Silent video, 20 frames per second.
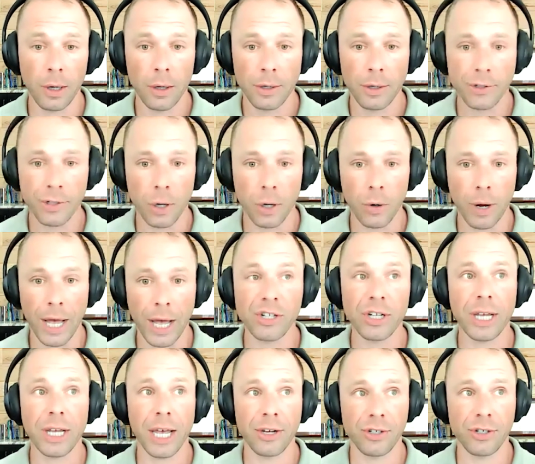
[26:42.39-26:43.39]
So
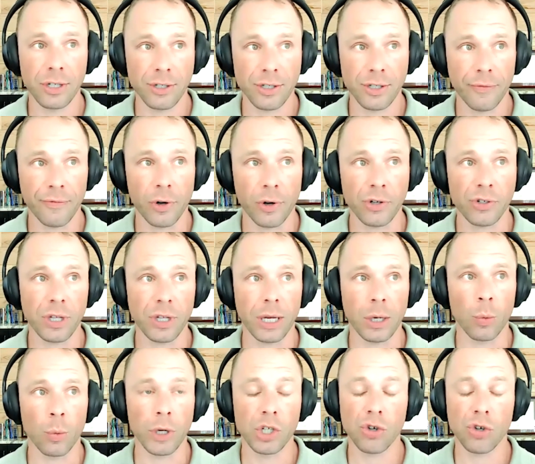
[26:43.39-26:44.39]
education is the first
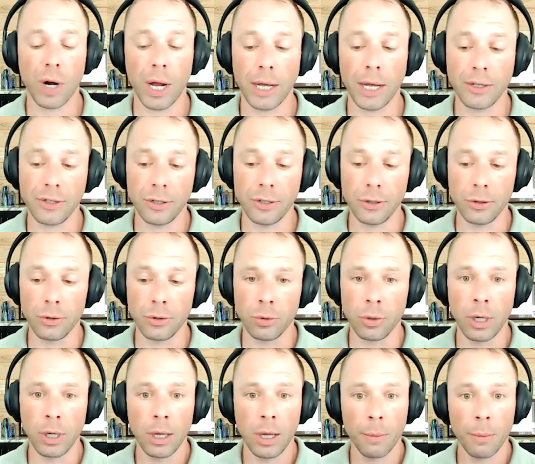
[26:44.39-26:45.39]
thing. We try to